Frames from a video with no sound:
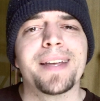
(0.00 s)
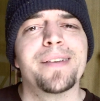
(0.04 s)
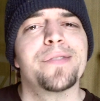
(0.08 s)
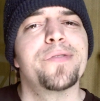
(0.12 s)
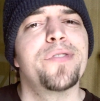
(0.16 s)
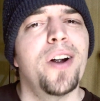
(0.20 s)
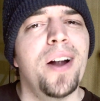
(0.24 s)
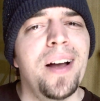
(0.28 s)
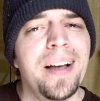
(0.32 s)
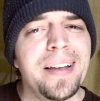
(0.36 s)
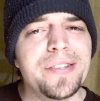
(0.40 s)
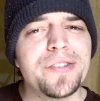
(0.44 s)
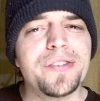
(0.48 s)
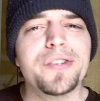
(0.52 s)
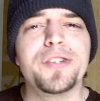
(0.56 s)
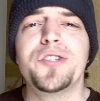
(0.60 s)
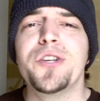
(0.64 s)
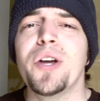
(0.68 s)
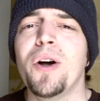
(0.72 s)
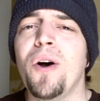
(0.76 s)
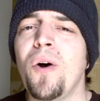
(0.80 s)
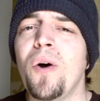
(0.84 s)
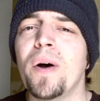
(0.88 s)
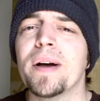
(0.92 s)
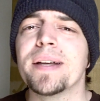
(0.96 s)
For us,
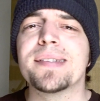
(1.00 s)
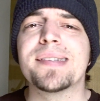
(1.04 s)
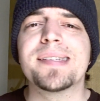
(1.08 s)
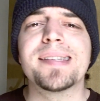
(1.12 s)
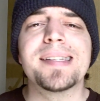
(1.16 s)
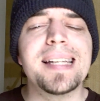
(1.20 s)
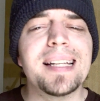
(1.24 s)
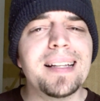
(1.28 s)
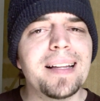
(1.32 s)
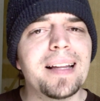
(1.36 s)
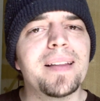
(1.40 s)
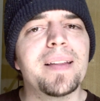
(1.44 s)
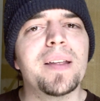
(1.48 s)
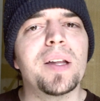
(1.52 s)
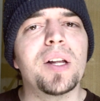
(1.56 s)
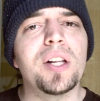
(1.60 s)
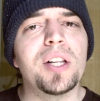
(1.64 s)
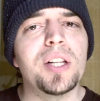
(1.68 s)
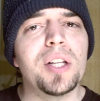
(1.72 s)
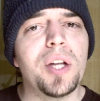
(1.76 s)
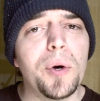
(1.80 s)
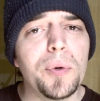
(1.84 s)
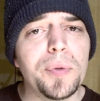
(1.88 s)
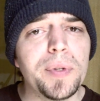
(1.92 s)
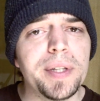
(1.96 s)
Zhou is still a little
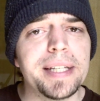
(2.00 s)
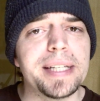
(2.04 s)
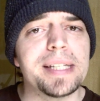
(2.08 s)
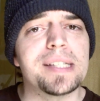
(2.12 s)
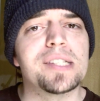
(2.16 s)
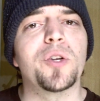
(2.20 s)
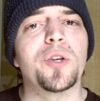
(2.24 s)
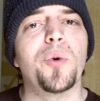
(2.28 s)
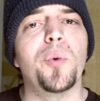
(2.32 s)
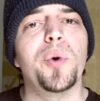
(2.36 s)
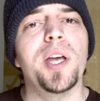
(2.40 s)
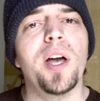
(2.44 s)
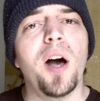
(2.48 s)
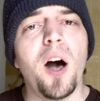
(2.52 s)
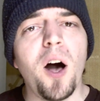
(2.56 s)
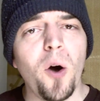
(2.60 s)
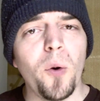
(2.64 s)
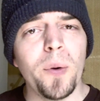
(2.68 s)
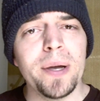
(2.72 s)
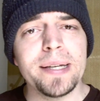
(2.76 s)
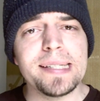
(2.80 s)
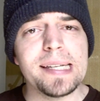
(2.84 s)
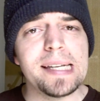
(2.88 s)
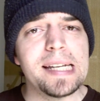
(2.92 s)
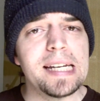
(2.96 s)
lonely, so we
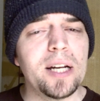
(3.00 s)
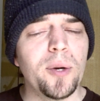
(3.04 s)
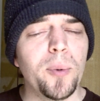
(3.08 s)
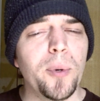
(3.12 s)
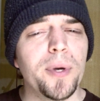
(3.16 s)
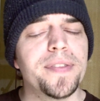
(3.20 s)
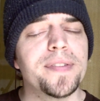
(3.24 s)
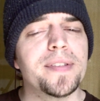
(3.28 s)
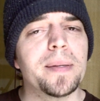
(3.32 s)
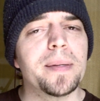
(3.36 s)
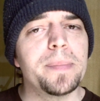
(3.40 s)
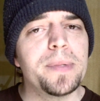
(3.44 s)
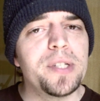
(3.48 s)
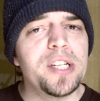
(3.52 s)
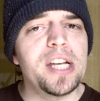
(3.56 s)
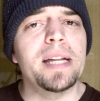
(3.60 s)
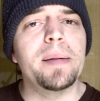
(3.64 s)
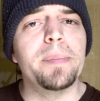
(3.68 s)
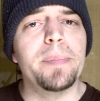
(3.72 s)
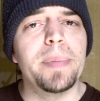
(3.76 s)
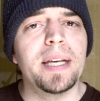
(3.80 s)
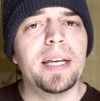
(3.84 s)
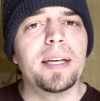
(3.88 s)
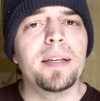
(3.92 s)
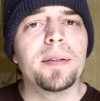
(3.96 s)
always eat it with some Jian
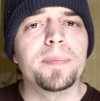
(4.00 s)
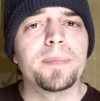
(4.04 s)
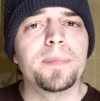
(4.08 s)
Bing.